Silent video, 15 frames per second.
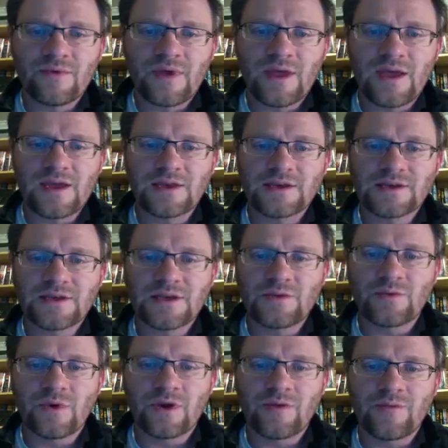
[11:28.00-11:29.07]

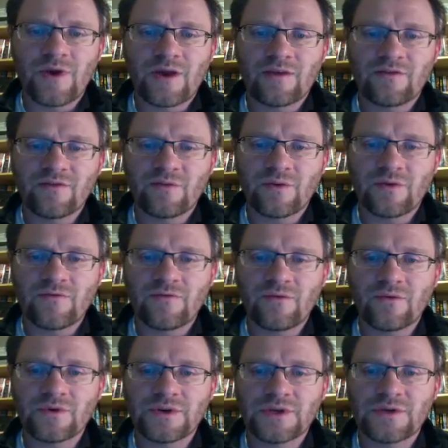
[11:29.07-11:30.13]
8t1 minus
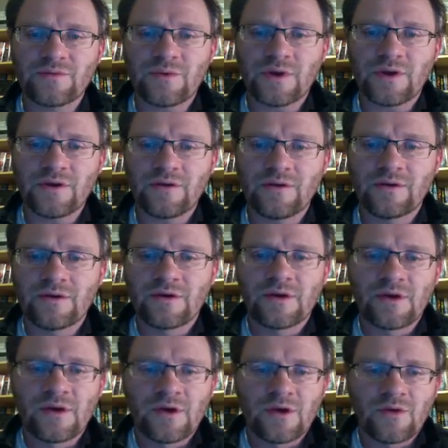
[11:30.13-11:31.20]
24t1,
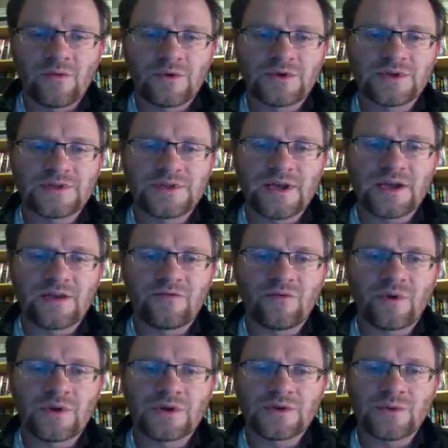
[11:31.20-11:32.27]
which is negative
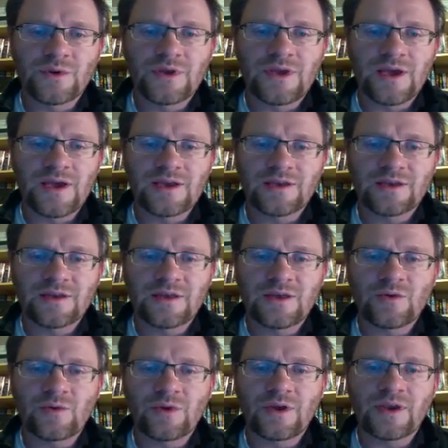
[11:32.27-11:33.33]
128
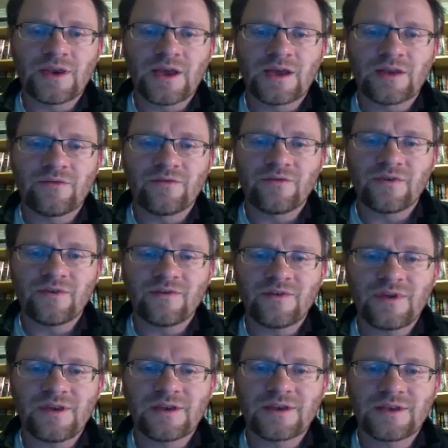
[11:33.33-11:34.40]
equaling negative
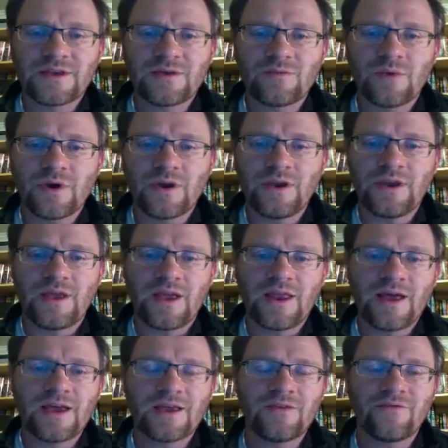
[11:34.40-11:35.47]
16t1.
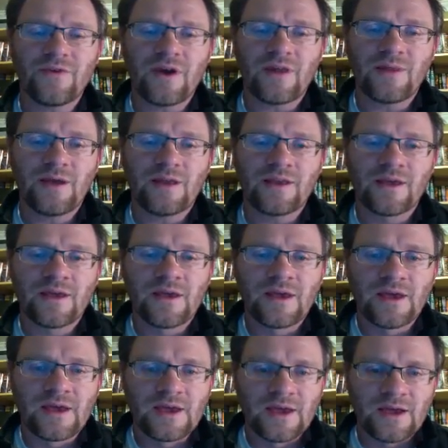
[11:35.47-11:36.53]
And I can find that
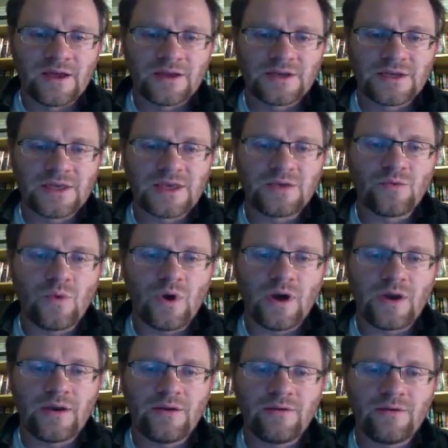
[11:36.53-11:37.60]

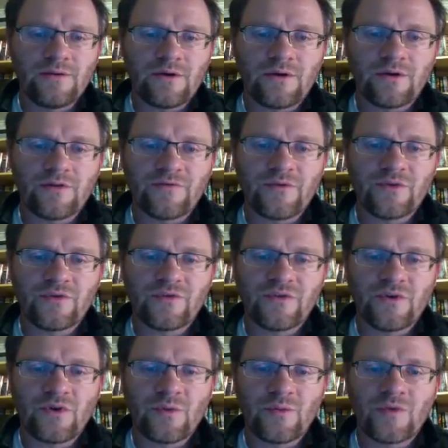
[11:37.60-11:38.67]
t1, our first
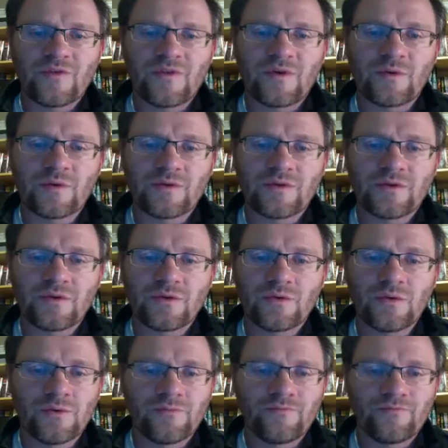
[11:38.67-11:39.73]
term, is equal
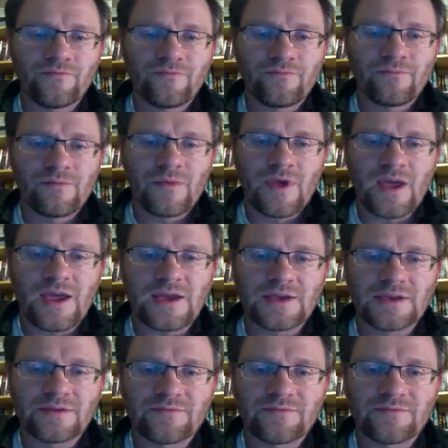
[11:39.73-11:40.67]
to 8,